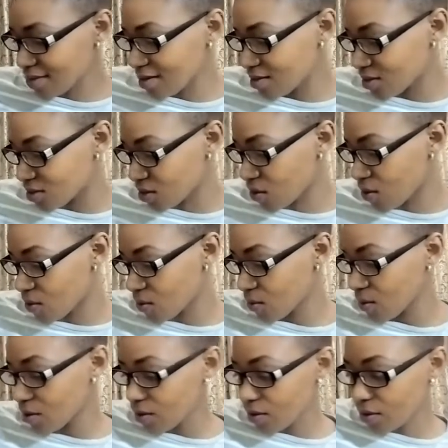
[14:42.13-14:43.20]
So
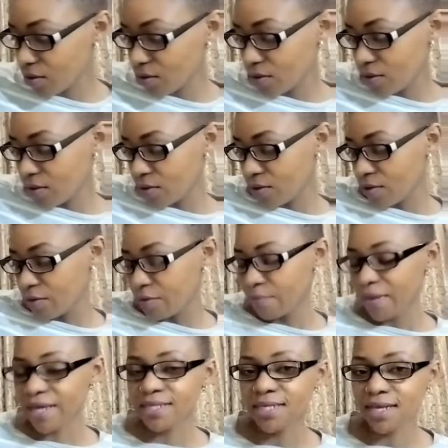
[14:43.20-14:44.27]

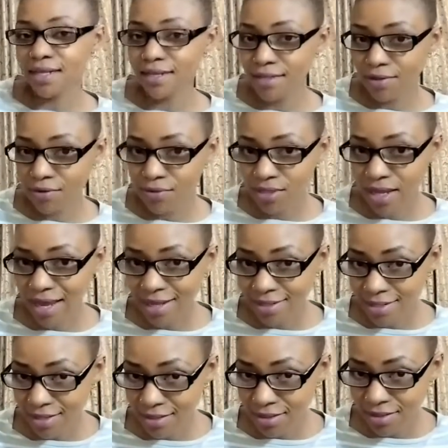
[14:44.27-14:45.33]
basically those are
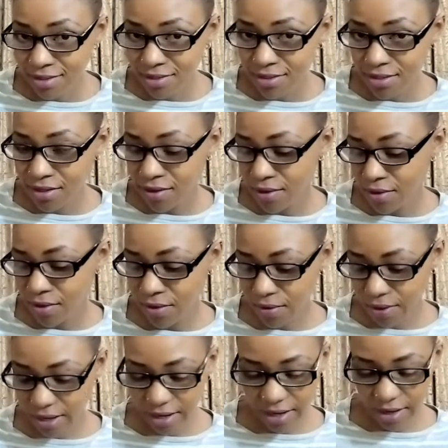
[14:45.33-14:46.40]
ancestors.
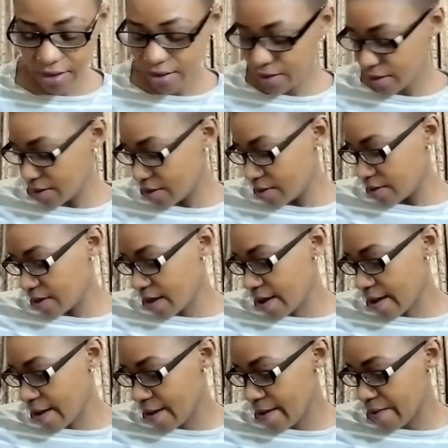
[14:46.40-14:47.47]
Okay.
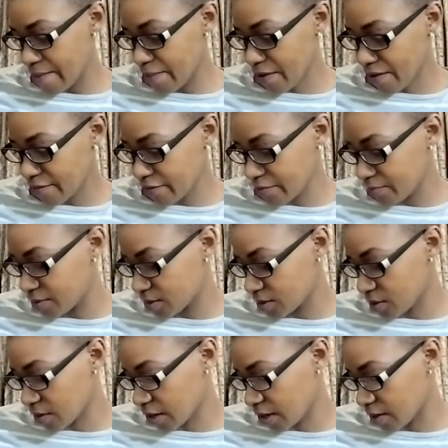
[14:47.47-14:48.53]
Proverbs.
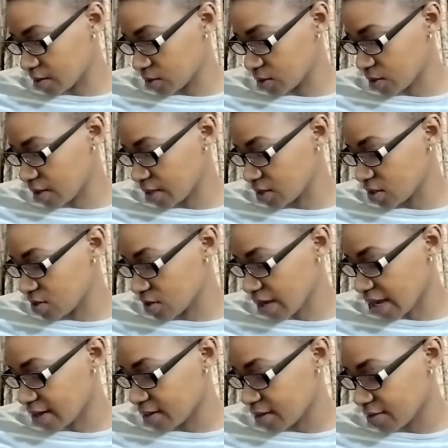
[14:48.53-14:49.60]
Okay, so let's look
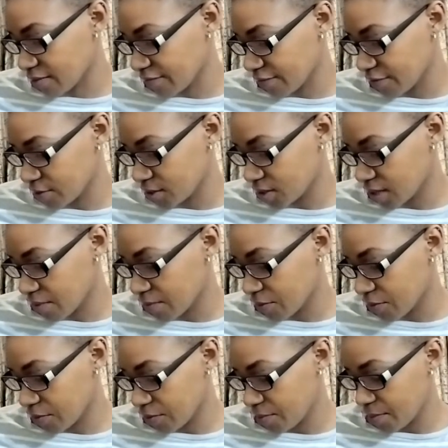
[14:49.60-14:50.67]
at the first
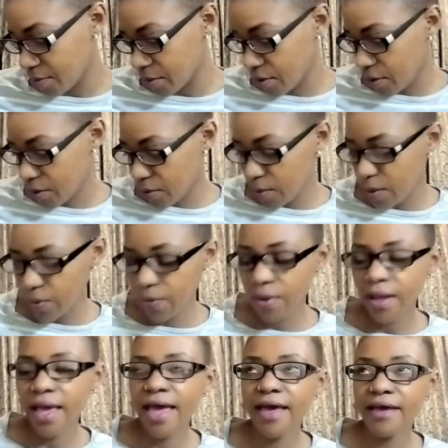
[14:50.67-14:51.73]
subgroup. We will
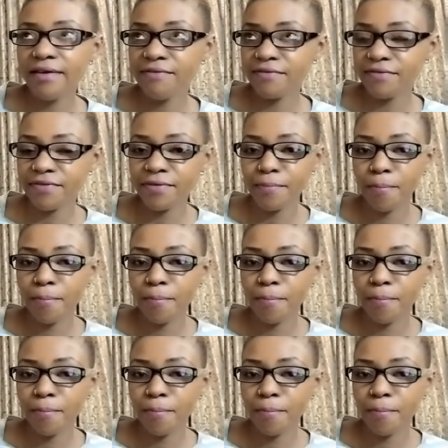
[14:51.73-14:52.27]
have